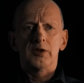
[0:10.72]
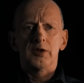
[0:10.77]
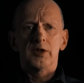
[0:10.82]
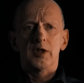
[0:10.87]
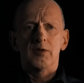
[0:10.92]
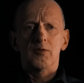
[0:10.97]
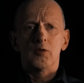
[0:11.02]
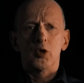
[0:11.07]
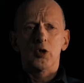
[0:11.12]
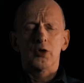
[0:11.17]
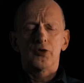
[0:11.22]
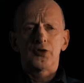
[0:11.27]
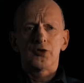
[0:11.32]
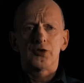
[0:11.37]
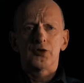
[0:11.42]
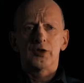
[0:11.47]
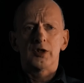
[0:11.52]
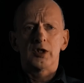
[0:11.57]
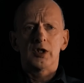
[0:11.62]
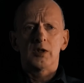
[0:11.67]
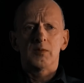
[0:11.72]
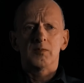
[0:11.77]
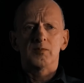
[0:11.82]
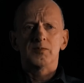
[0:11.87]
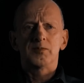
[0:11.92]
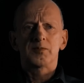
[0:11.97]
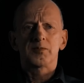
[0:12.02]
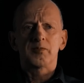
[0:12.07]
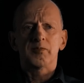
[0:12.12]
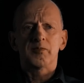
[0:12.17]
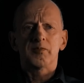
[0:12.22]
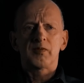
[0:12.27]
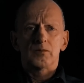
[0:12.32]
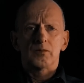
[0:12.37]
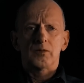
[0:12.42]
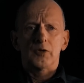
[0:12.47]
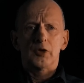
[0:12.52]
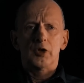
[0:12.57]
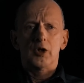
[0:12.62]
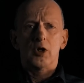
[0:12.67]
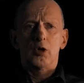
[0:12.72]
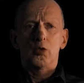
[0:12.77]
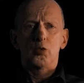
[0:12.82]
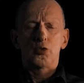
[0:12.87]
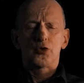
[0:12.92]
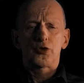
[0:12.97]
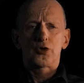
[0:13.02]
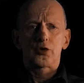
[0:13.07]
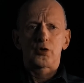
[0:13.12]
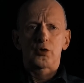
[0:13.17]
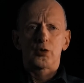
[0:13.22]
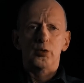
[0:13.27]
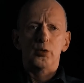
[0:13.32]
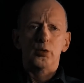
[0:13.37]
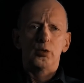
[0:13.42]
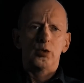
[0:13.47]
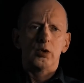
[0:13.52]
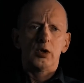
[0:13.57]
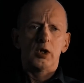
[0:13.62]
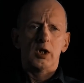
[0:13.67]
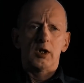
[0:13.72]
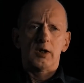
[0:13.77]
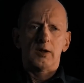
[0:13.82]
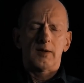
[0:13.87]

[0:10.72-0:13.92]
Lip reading: there was no school